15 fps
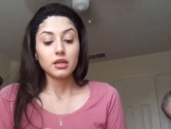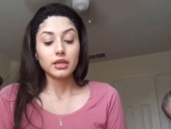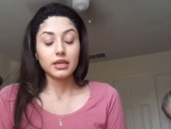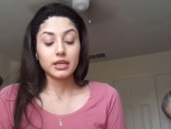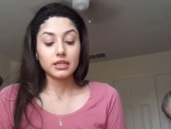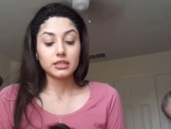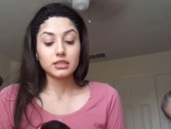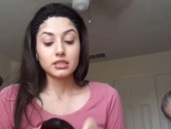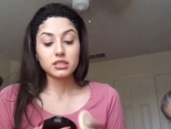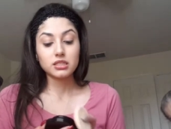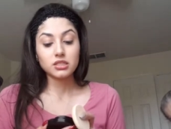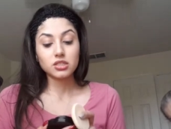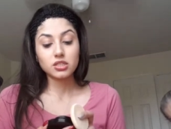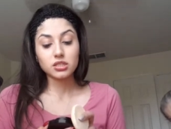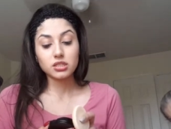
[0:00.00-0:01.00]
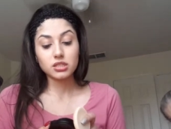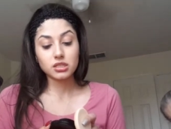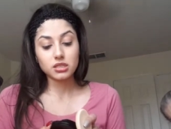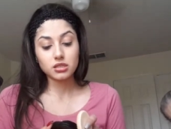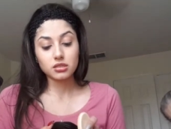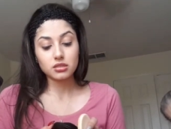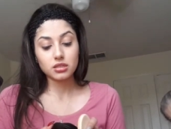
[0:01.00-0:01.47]
And this is
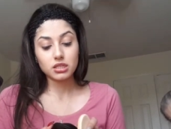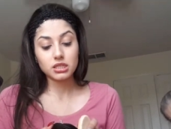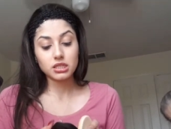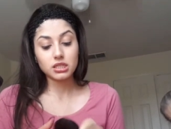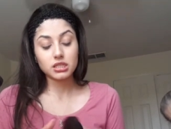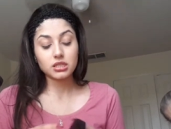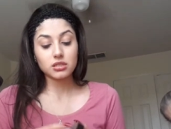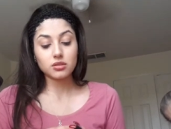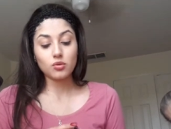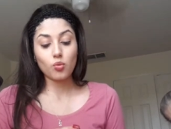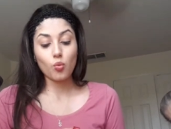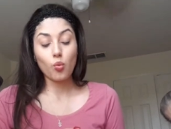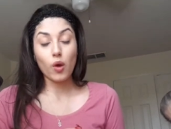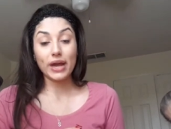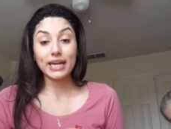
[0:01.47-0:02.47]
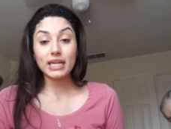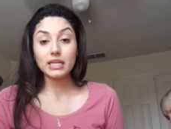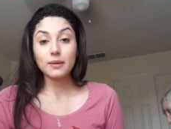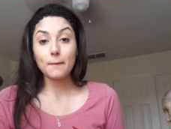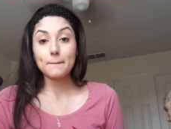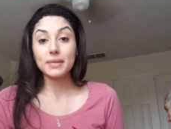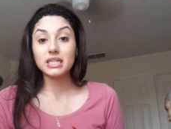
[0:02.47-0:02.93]
just, it's white,
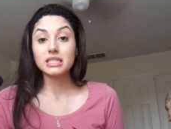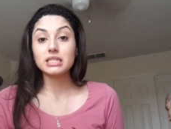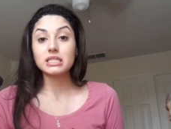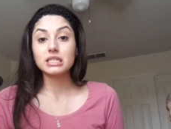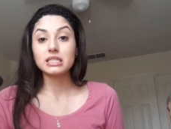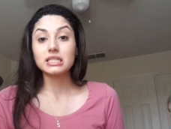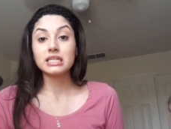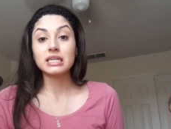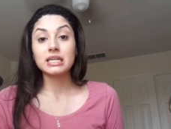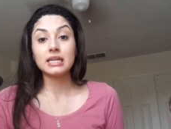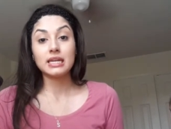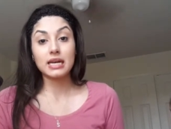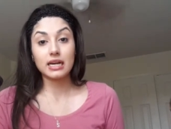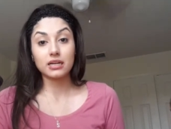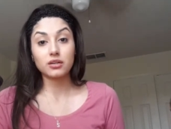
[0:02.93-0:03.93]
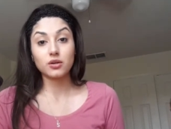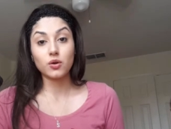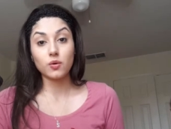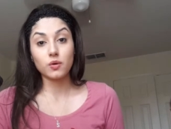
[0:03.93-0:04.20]
but it does not go